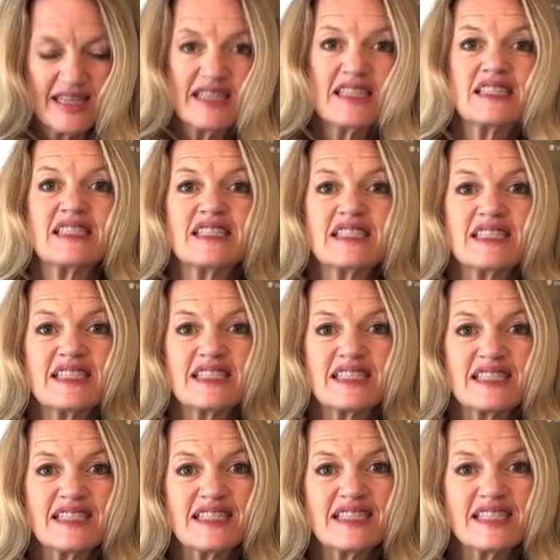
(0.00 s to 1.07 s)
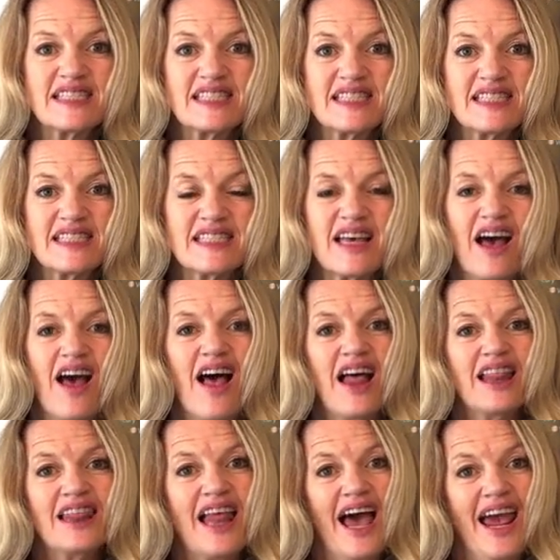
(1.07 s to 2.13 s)
s, s,
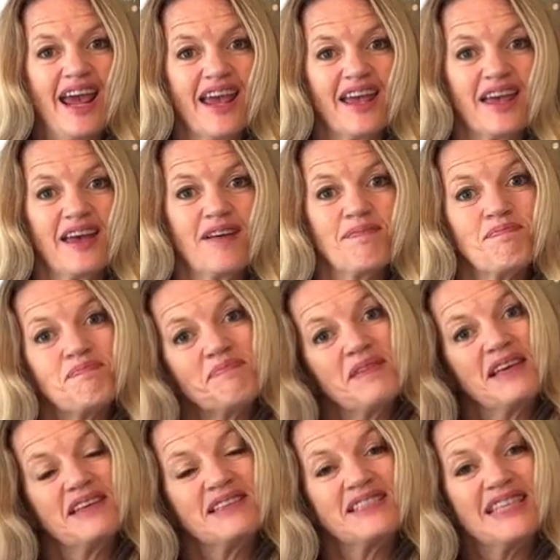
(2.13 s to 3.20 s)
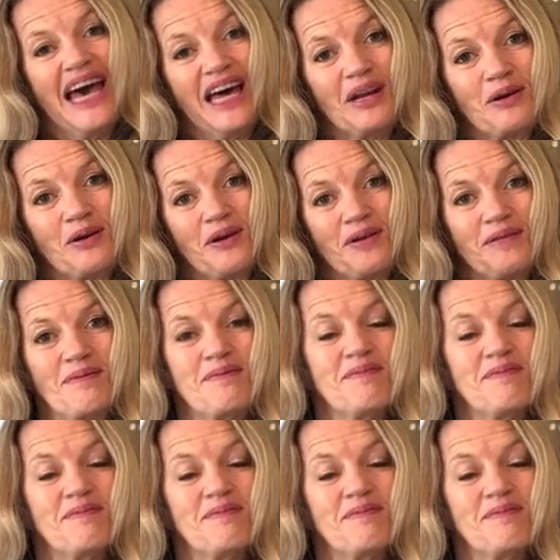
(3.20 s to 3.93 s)
s, like Saturn.